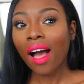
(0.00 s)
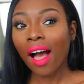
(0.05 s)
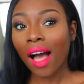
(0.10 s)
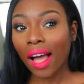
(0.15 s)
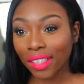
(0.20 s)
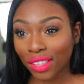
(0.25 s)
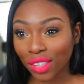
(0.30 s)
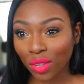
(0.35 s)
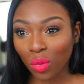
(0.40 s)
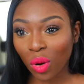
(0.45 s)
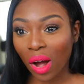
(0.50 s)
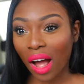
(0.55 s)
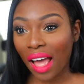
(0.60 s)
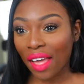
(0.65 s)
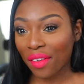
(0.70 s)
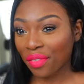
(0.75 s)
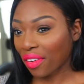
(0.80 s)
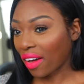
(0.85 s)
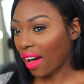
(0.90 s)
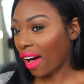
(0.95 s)
Hide your
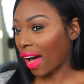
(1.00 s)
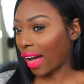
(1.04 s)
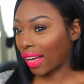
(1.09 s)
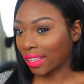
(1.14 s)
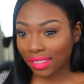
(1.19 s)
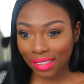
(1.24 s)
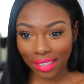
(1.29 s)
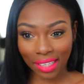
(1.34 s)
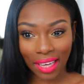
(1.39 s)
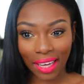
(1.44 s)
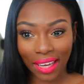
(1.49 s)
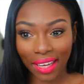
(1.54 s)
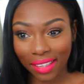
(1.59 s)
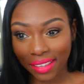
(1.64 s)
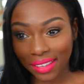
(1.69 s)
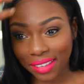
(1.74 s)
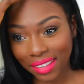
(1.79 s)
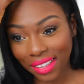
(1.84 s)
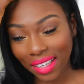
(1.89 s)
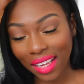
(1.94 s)
wife, hide your
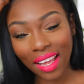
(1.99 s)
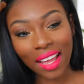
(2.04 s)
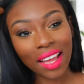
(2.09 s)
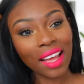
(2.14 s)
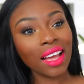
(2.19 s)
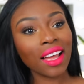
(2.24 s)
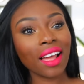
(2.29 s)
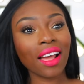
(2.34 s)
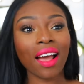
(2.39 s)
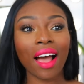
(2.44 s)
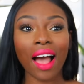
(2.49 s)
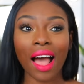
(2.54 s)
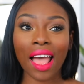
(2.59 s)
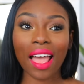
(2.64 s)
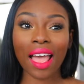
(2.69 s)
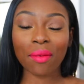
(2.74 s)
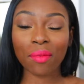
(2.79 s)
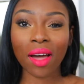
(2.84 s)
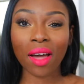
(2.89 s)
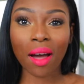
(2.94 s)
kids.
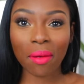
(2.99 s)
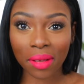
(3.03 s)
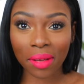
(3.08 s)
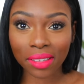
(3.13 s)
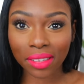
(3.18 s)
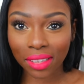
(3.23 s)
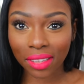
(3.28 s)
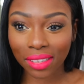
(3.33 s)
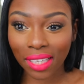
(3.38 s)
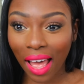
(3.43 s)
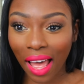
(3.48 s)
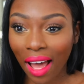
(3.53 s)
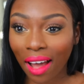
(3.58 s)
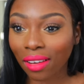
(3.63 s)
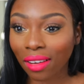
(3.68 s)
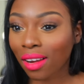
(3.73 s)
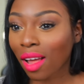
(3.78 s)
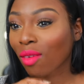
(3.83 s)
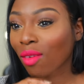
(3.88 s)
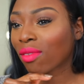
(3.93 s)
I am coming to
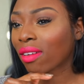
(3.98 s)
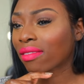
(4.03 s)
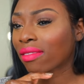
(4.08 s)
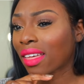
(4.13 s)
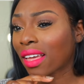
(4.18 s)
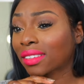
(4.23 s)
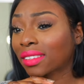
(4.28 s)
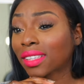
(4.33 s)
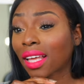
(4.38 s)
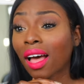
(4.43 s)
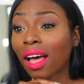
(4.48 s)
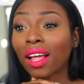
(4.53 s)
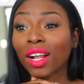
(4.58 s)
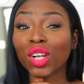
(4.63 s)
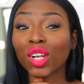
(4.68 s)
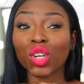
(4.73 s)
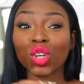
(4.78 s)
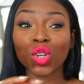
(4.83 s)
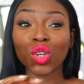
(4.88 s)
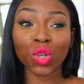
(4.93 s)
town with this
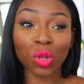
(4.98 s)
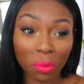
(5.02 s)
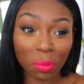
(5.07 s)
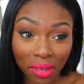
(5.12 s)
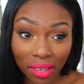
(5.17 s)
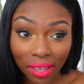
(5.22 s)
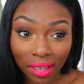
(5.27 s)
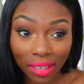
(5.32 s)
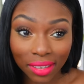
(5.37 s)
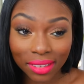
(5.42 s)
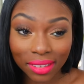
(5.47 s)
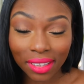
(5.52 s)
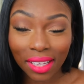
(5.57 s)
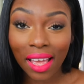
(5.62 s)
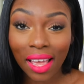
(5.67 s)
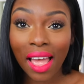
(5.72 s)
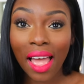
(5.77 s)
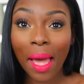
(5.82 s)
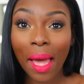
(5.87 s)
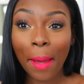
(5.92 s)
luminous
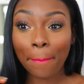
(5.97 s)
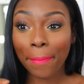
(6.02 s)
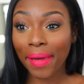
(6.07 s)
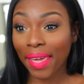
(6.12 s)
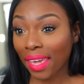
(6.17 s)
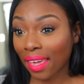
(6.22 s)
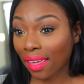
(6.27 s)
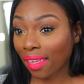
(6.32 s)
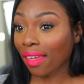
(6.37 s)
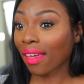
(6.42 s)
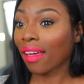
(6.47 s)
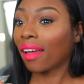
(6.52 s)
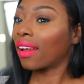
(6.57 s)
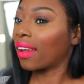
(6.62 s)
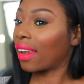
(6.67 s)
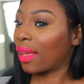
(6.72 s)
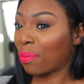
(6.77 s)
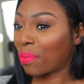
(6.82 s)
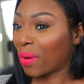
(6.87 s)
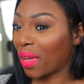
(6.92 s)
pink
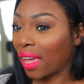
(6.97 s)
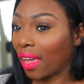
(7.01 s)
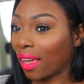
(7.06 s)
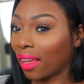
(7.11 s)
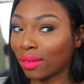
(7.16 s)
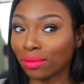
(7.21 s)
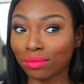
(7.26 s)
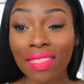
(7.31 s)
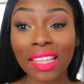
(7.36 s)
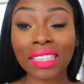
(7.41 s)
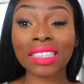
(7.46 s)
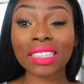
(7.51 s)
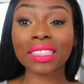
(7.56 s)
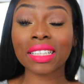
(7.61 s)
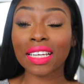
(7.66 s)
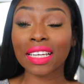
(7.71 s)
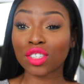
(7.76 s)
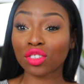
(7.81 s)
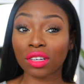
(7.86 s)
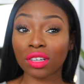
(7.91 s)
lippy. This is
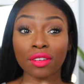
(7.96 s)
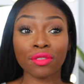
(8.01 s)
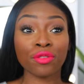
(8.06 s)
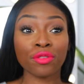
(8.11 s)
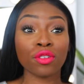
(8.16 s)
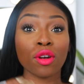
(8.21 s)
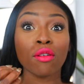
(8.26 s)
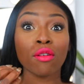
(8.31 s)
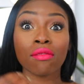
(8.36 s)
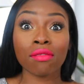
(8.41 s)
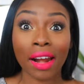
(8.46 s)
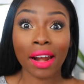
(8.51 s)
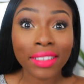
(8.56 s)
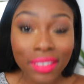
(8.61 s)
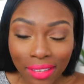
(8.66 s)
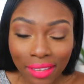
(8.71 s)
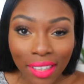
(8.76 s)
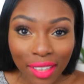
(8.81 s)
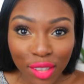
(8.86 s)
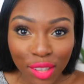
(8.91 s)
literally
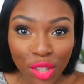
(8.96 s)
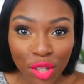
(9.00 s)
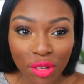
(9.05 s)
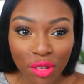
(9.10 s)
fluorescent.